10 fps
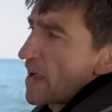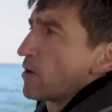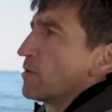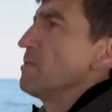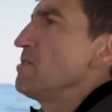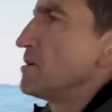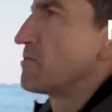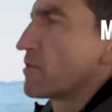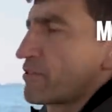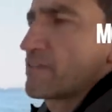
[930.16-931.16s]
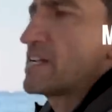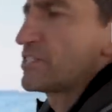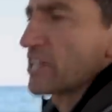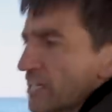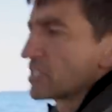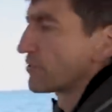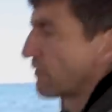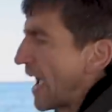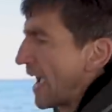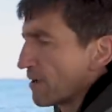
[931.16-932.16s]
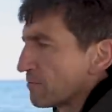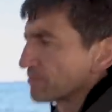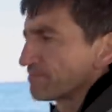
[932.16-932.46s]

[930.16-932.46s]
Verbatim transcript: about three seconds flat,